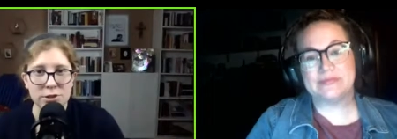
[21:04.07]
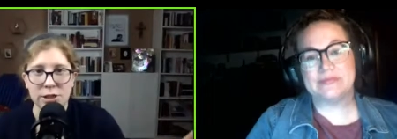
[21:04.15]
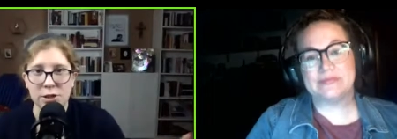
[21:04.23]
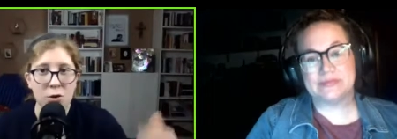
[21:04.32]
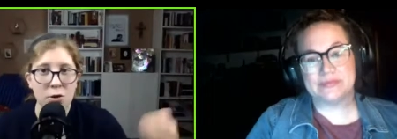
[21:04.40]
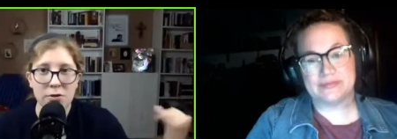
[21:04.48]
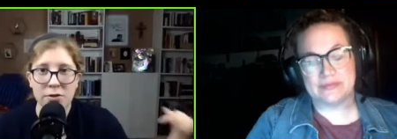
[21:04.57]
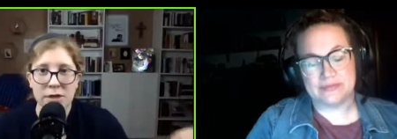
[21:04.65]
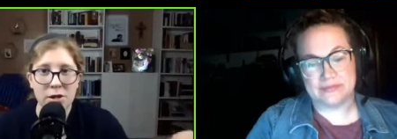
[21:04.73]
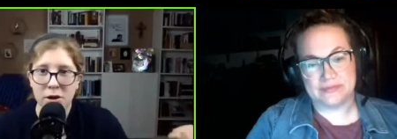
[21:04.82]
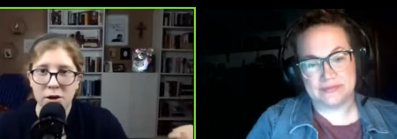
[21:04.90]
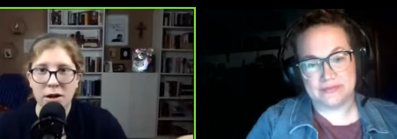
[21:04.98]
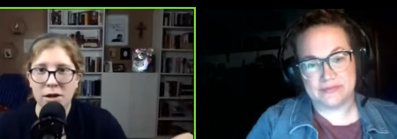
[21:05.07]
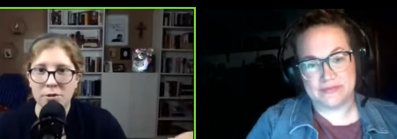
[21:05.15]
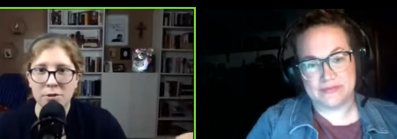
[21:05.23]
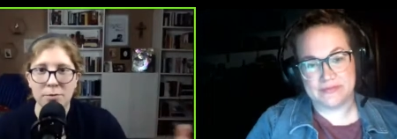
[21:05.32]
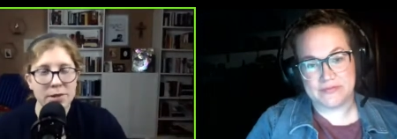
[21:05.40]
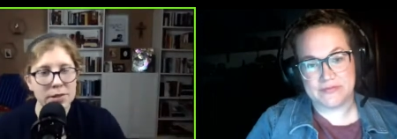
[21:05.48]
Speaker 1: like call the ER
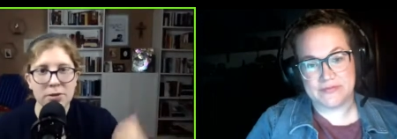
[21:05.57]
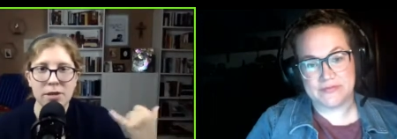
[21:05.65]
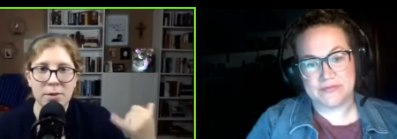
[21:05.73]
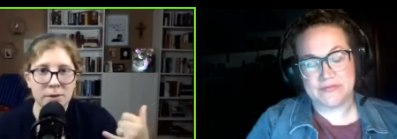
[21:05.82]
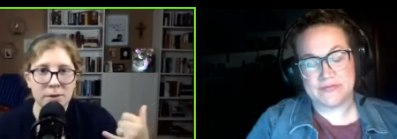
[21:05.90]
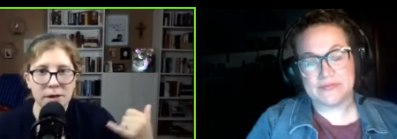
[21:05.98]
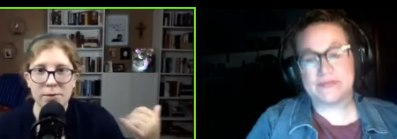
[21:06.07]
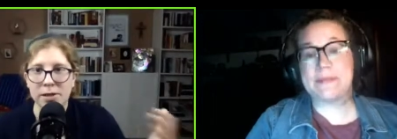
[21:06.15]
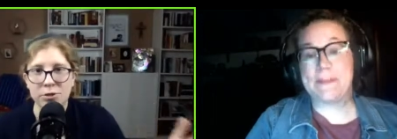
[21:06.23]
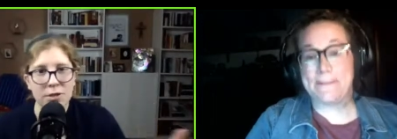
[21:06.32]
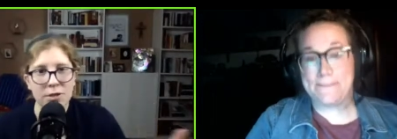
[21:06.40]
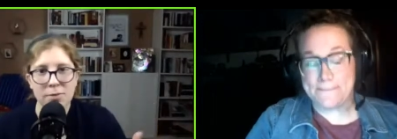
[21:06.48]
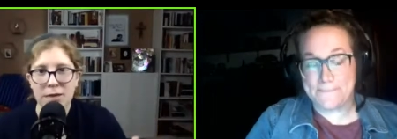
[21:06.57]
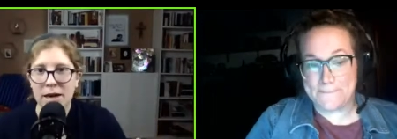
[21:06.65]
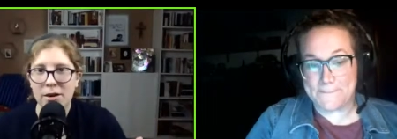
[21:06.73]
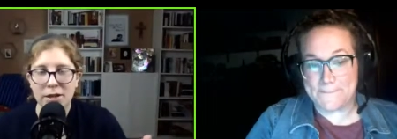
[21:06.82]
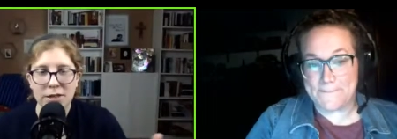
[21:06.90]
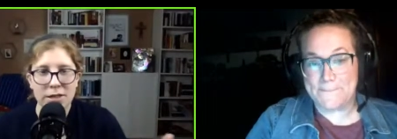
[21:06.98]
doctor and be like, okay, buddy, we need you to come
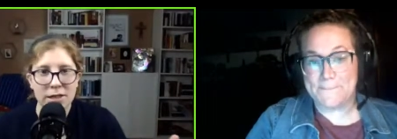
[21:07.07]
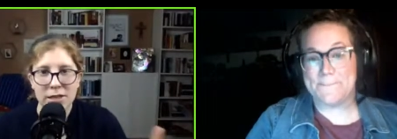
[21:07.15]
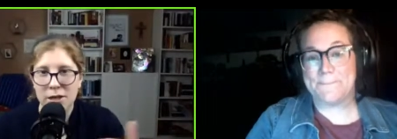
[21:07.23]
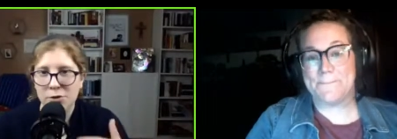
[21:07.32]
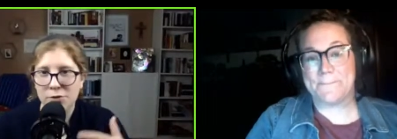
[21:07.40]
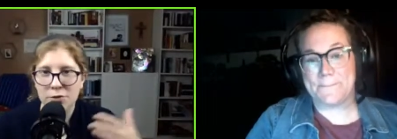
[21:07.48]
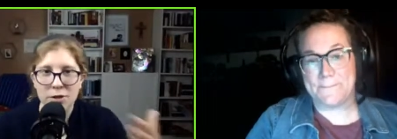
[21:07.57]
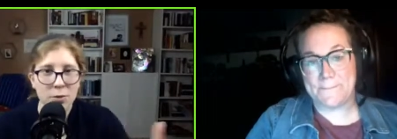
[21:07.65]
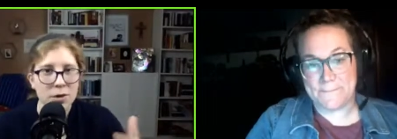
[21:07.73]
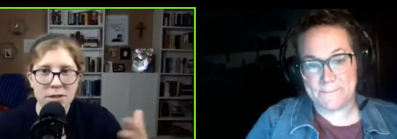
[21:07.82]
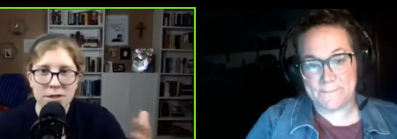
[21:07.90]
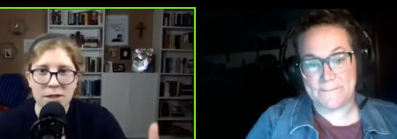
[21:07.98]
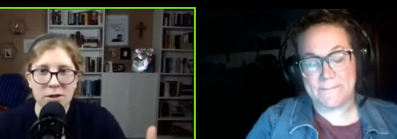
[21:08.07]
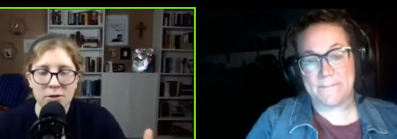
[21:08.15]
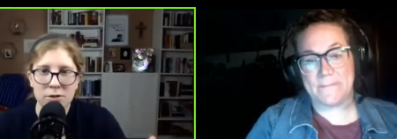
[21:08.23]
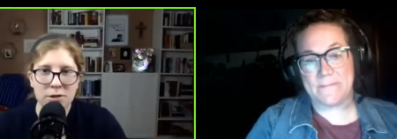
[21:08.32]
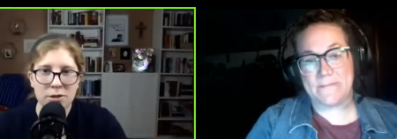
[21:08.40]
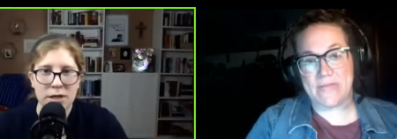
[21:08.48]
down and get an interview? Like, what does that all
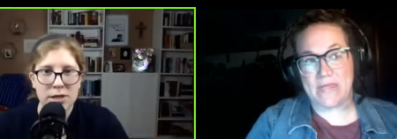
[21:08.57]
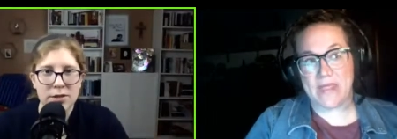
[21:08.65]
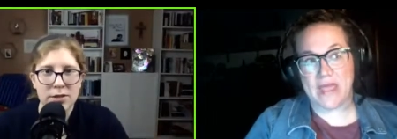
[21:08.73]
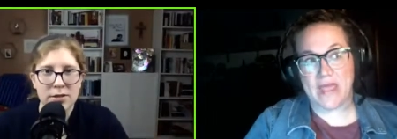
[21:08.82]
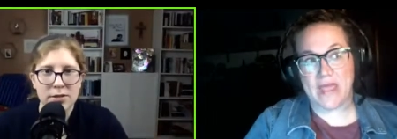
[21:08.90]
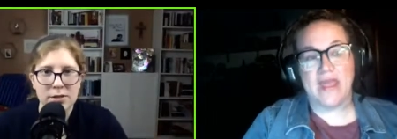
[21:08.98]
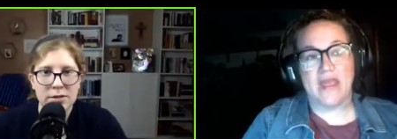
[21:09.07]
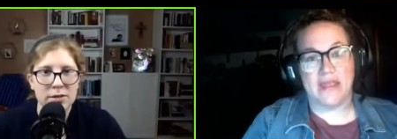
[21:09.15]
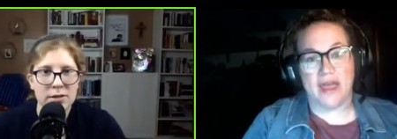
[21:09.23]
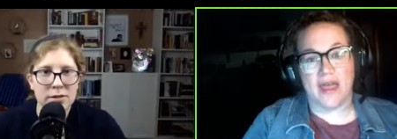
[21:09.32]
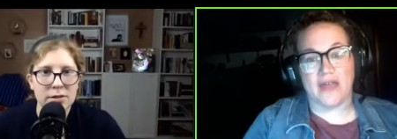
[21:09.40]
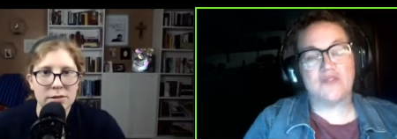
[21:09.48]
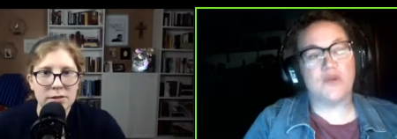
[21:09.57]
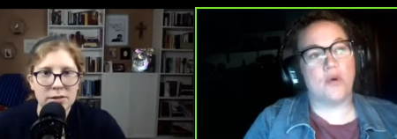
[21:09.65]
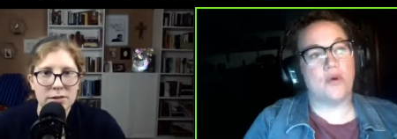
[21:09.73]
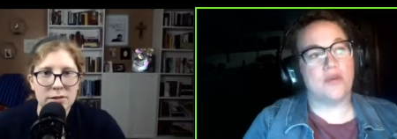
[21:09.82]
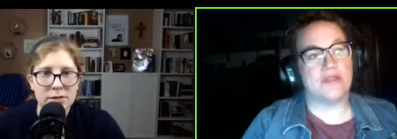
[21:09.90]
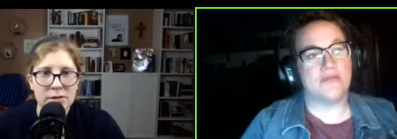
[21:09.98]
look like?
Speaker 2: Yeah.
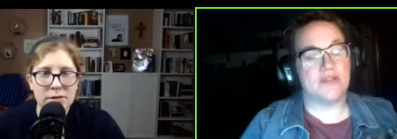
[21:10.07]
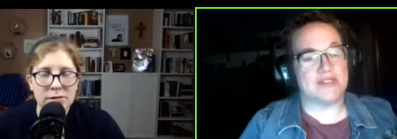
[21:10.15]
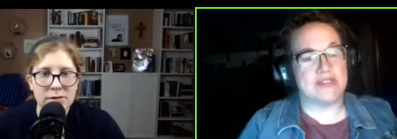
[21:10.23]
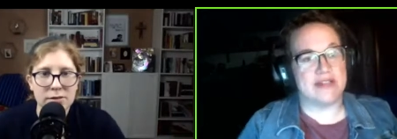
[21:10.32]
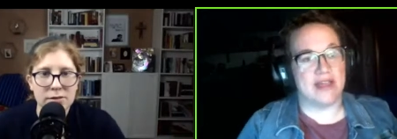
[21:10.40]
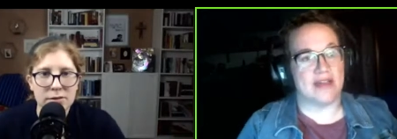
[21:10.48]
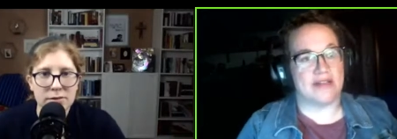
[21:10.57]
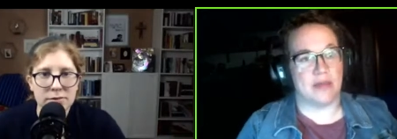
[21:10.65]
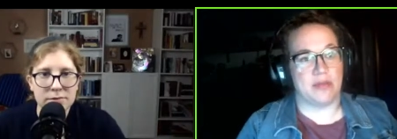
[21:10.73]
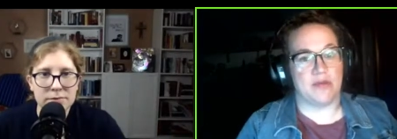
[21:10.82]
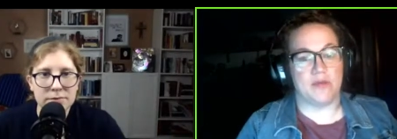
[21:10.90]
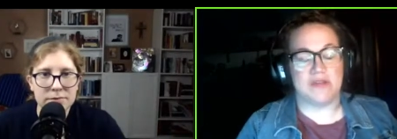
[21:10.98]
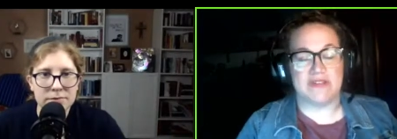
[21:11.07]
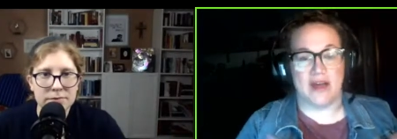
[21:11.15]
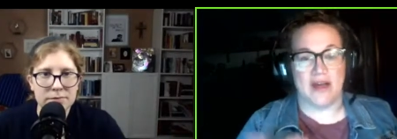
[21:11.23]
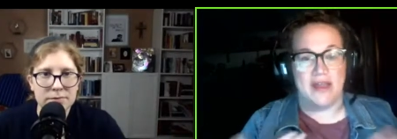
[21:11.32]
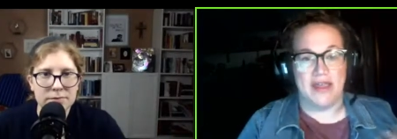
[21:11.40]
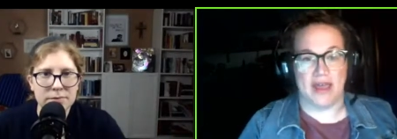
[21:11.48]
So the first thing that had to happen was
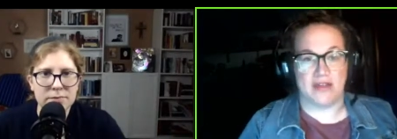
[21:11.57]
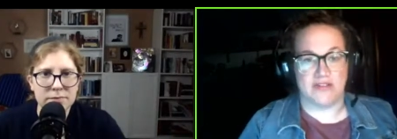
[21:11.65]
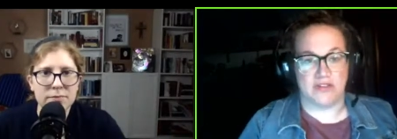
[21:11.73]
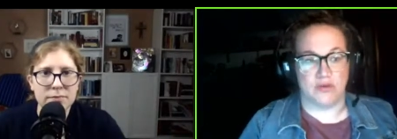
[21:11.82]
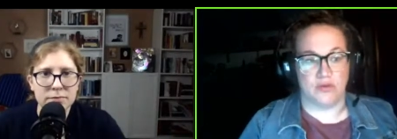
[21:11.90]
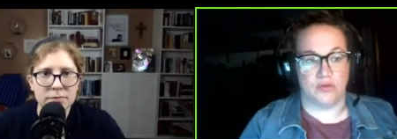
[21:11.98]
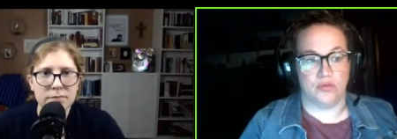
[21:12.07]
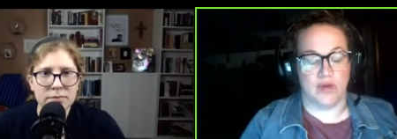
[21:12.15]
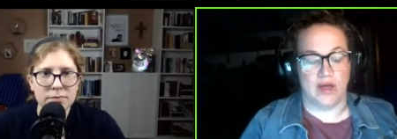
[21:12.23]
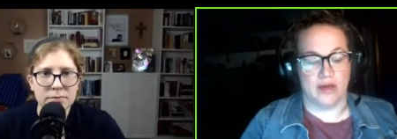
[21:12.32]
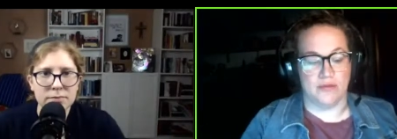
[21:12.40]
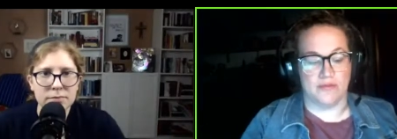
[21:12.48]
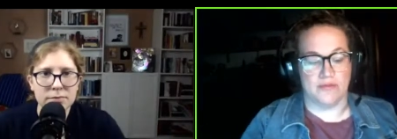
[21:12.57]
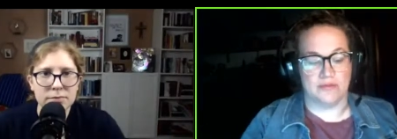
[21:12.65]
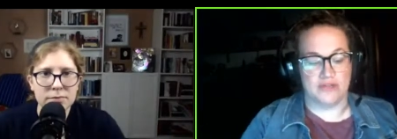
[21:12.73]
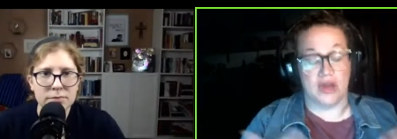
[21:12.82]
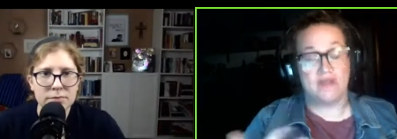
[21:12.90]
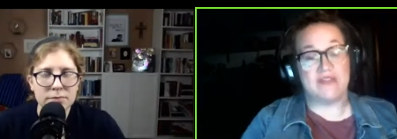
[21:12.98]
I had to, um,
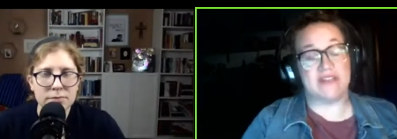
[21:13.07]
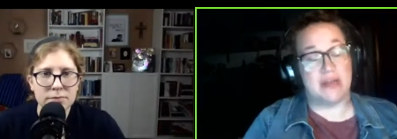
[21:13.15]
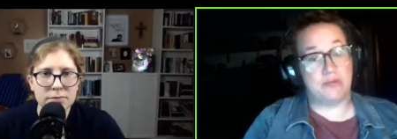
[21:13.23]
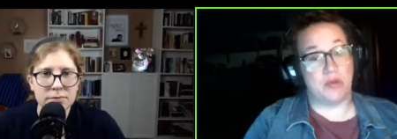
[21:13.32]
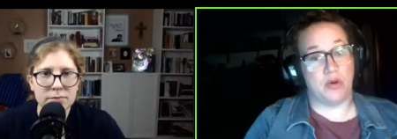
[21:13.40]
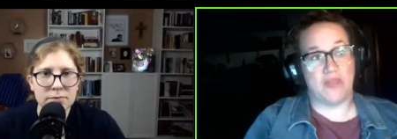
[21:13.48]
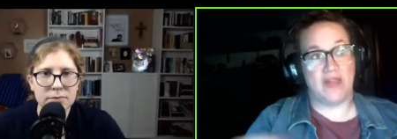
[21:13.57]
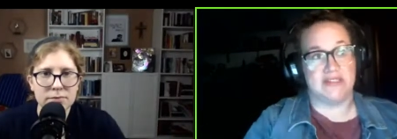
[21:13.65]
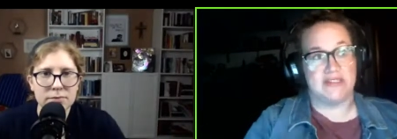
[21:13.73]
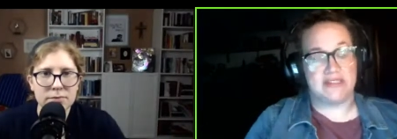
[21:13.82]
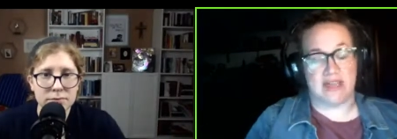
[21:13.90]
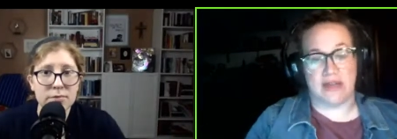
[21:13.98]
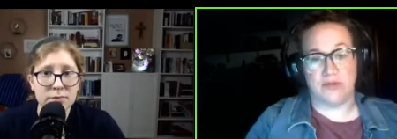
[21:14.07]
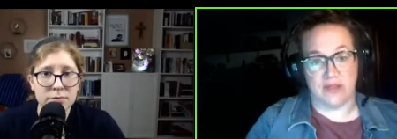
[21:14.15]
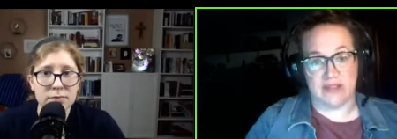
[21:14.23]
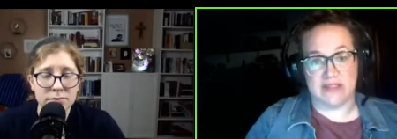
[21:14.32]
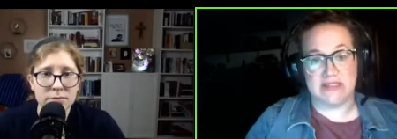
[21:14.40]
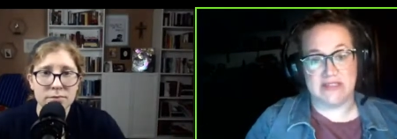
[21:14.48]
Travis and I both had to sign
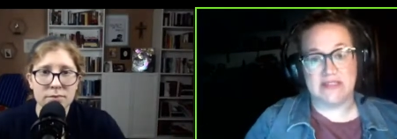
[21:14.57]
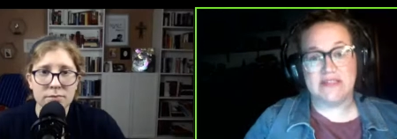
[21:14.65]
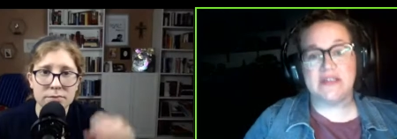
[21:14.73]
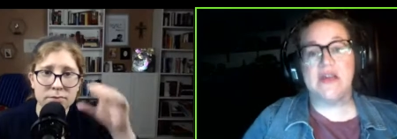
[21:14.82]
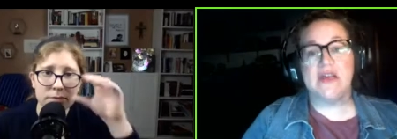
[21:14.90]
releases